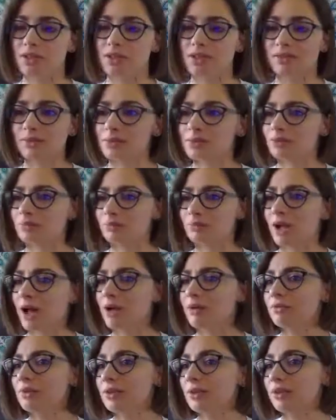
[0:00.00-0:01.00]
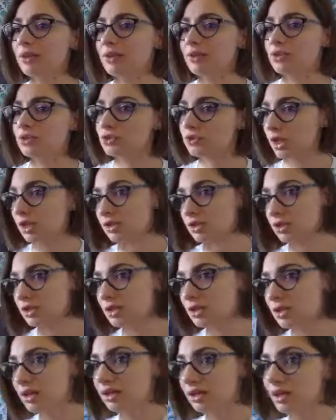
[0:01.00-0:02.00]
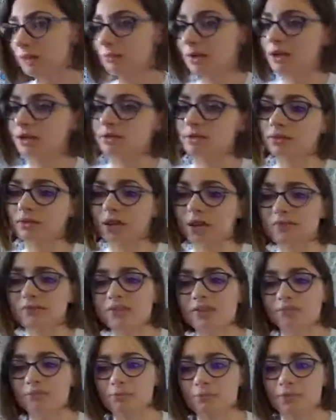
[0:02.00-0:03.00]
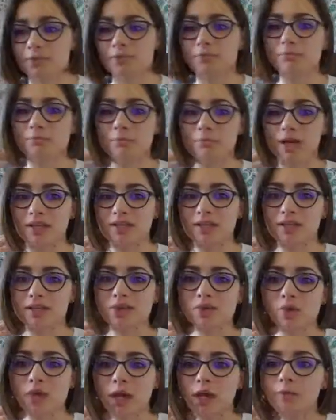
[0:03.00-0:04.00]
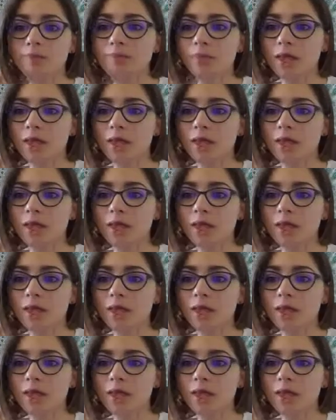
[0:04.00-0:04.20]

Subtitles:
This was not really structured like my other lives have been, but that's okay.